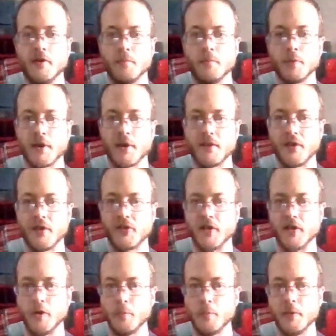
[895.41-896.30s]
play this and
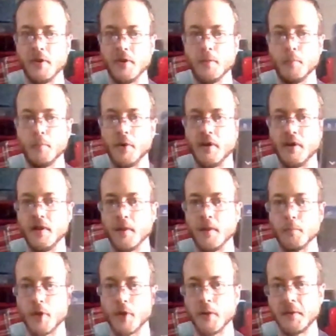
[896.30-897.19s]
open it, but I'm
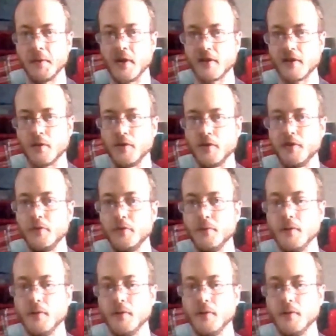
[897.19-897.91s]
probably not going to.